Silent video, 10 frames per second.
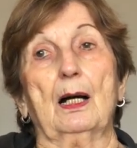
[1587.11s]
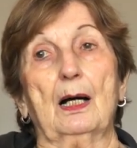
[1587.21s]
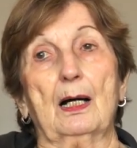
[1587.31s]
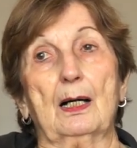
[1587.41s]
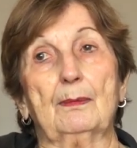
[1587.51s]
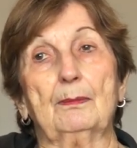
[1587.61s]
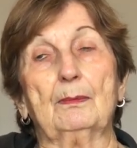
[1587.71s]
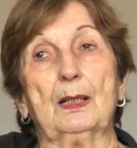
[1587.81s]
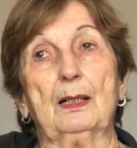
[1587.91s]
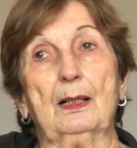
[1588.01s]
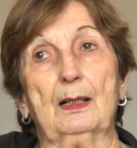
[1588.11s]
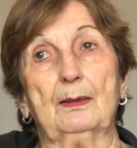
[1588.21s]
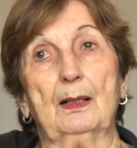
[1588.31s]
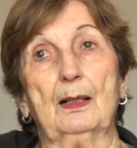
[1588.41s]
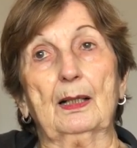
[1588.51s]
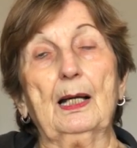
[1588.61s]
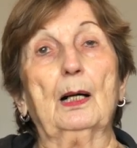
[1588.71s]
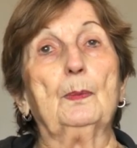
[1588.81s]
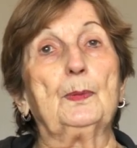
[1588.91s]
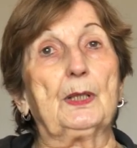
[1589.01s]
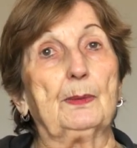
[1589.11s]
a help